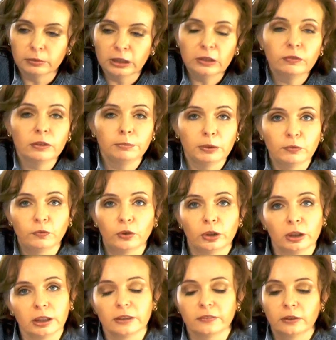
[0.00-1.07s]
even
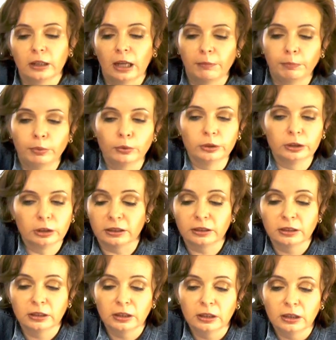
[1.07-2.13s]
before it gets to that point,
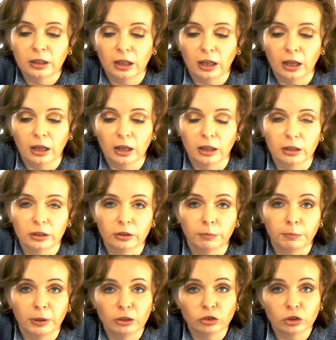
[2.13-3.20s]

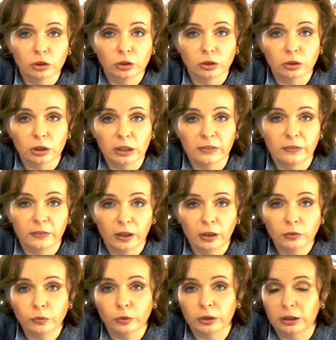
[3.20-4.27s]
the pressure cooker
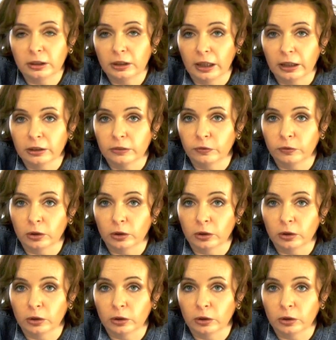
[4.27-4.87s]
itself will detect if